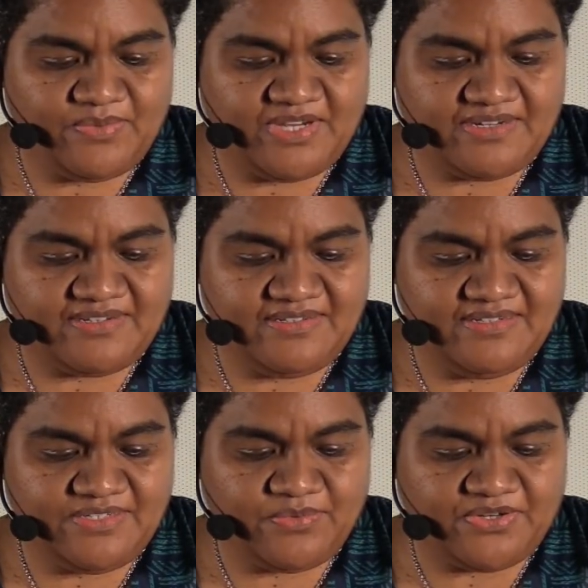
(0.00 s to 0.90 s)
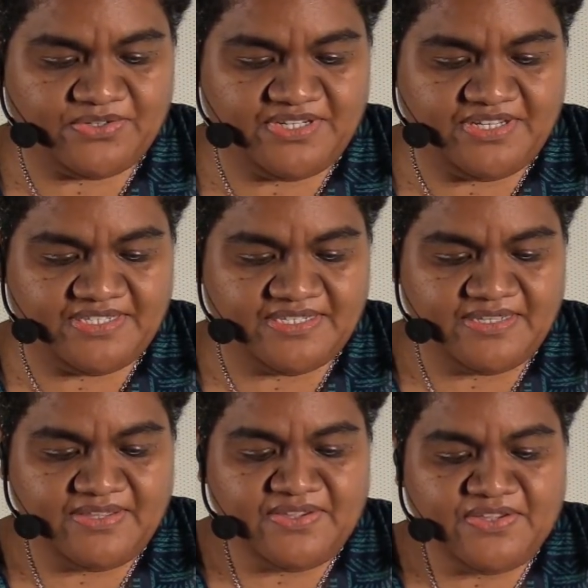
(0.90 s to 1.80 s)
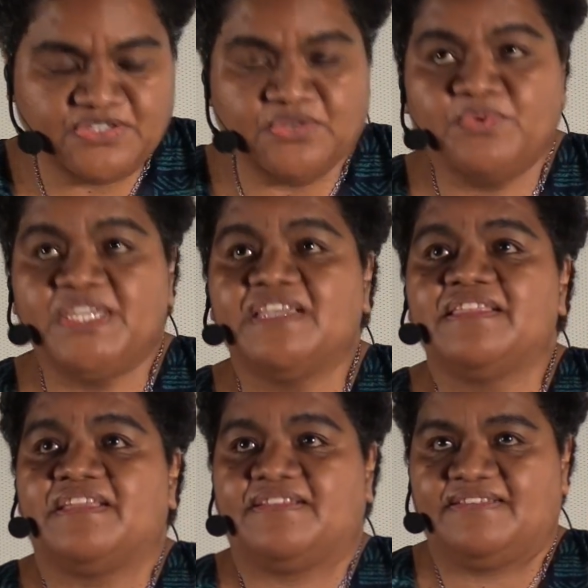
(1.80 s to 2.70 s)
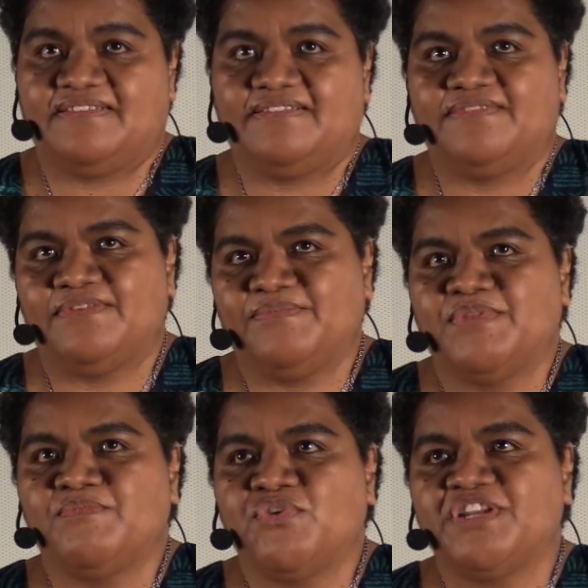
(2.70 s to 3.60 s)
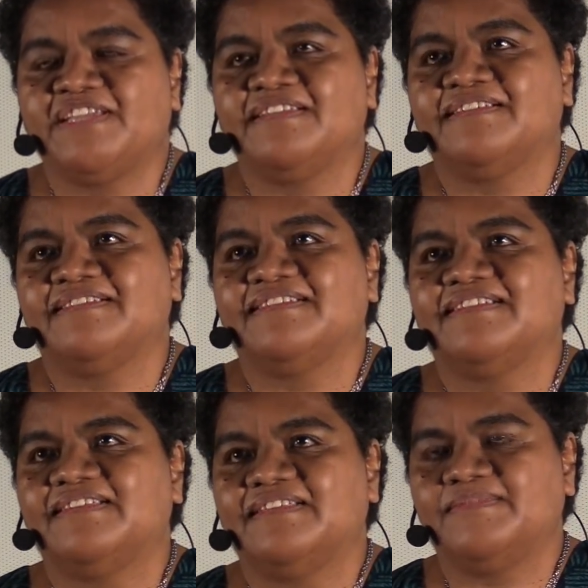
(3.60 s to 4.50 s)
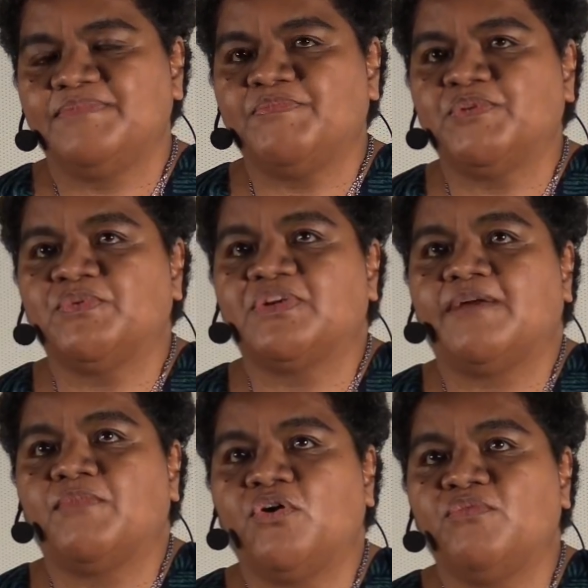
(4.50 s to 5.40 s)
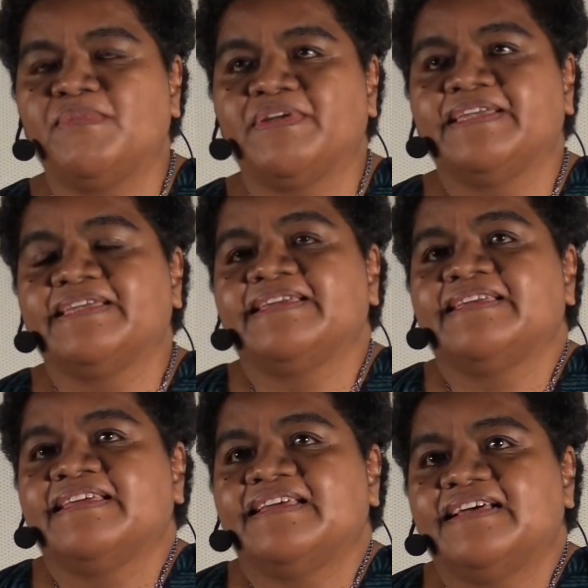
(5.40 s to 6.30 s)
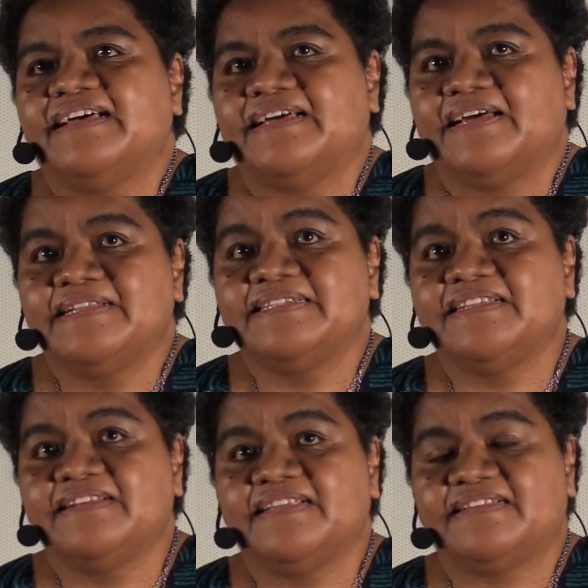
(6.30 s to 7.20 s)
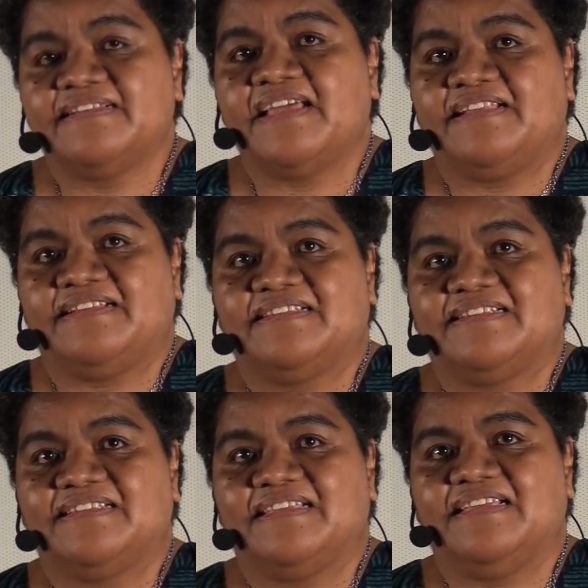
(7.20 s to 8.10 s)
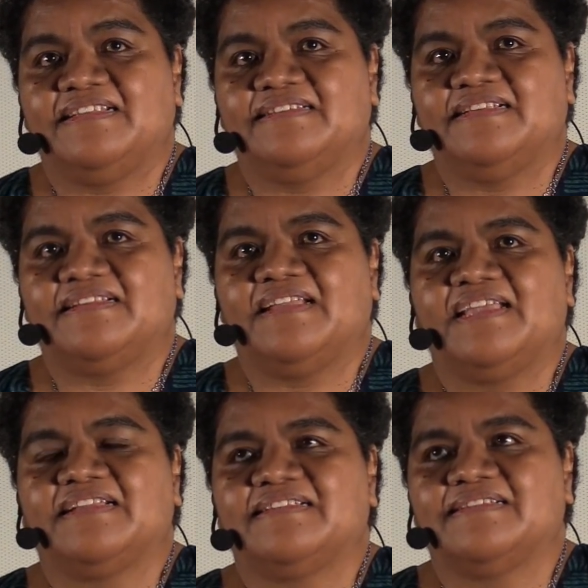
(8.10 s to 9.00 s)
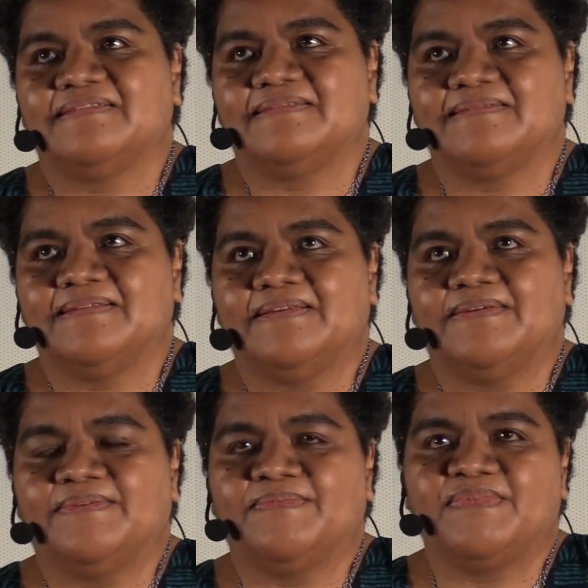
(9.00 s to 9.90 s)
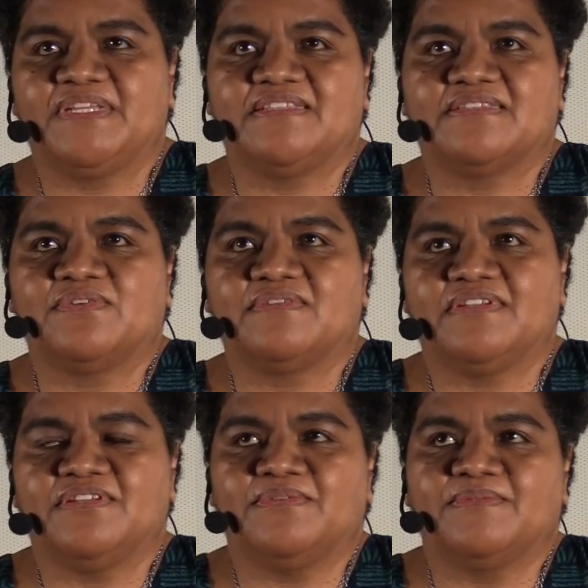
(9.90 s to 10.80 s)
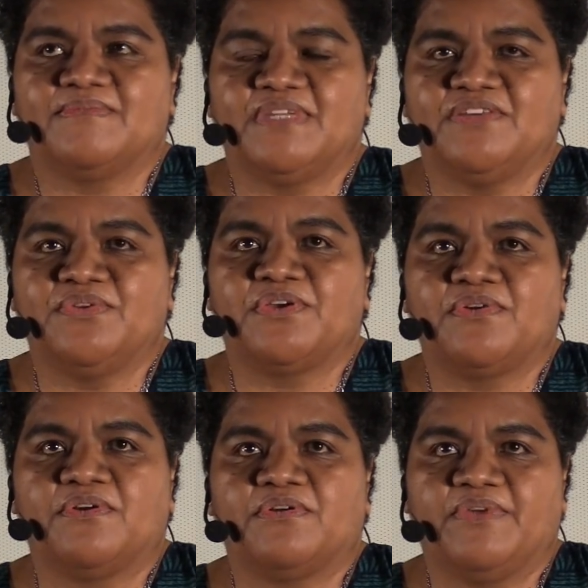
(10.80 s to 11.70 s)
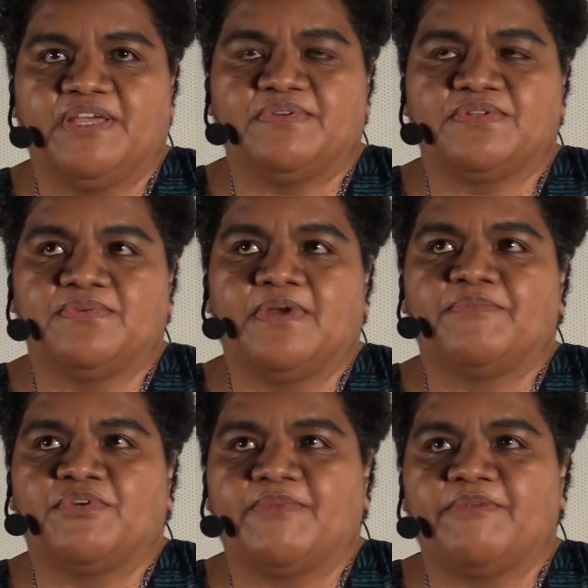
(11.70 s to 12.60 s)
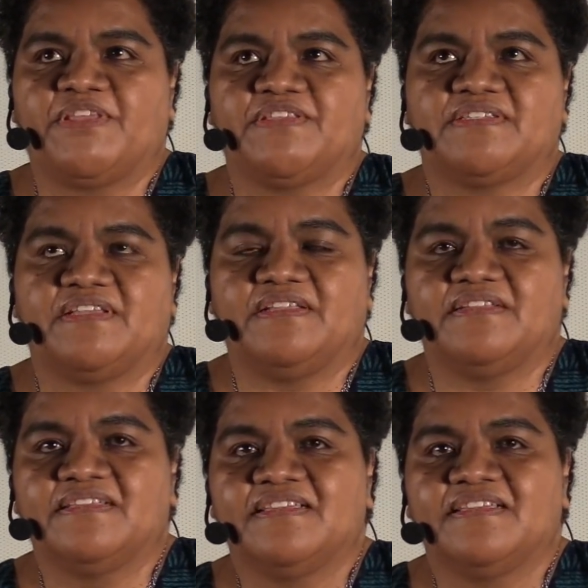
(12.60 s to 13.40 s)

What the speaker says: what occurs. So we hear that from the morning, people would come home until at night. And at night, it's, in Noikoro, where I grew up on my mother's side,